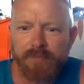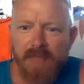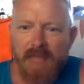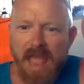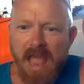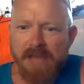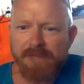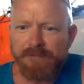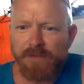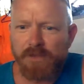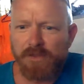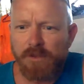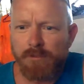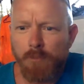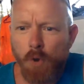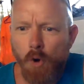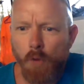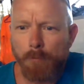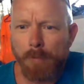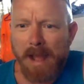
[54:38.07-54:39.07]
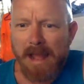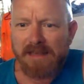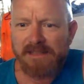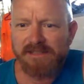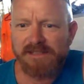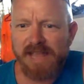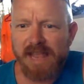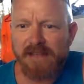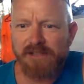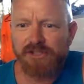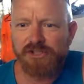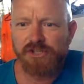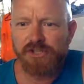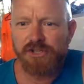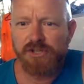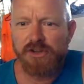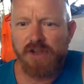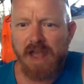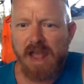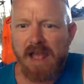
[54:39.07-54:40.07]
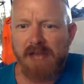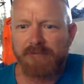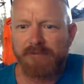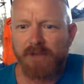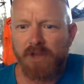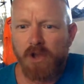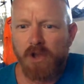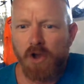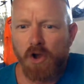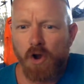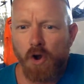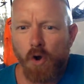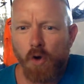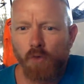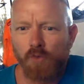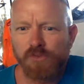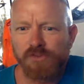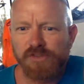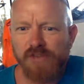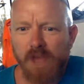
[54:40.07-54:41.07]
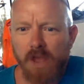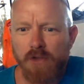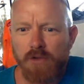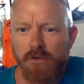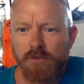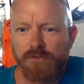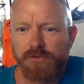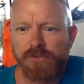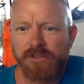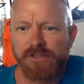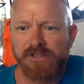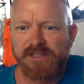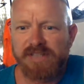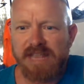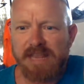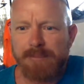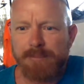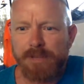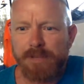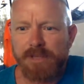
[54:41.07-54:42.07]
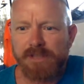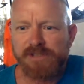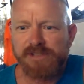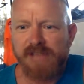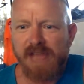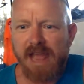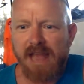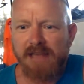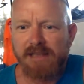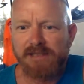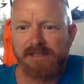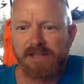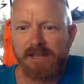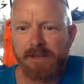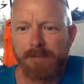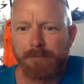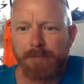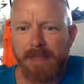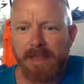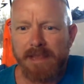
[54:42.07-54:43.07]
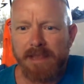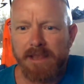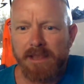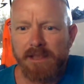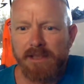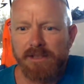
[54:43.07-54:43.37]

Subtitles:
Evan, the more batten tension you have, also the deeper your sail is going to be.